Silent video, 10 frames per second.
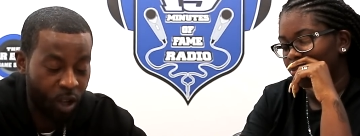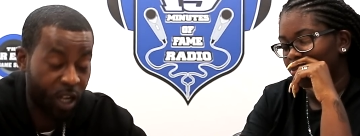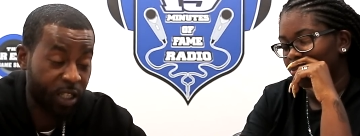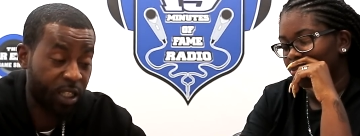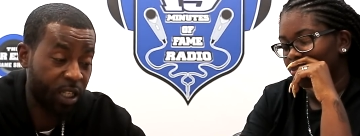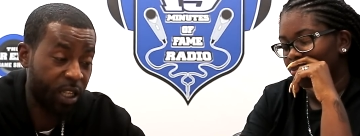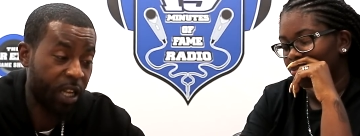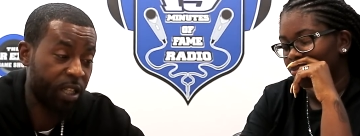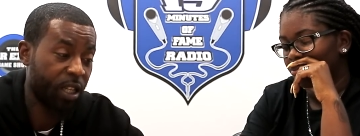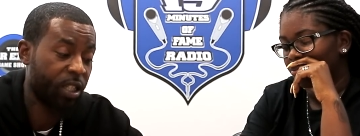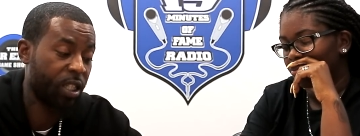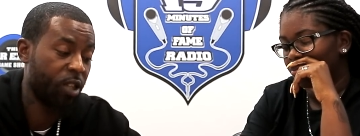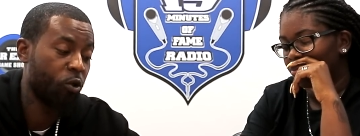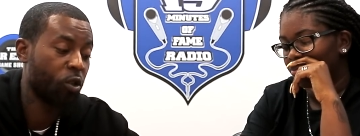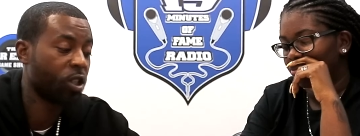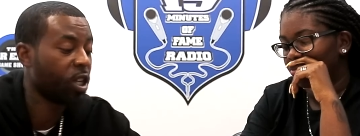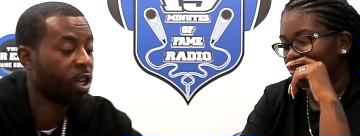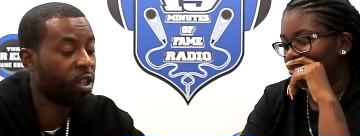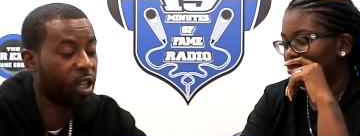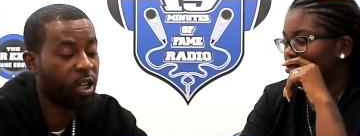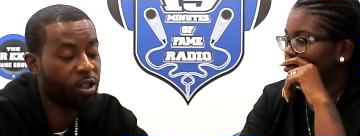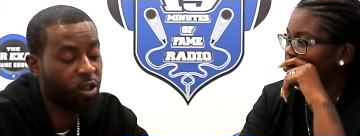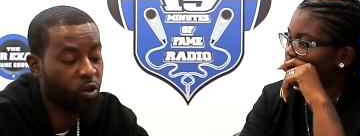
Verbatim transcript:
Speaker 1: And I said that, I said those exact lines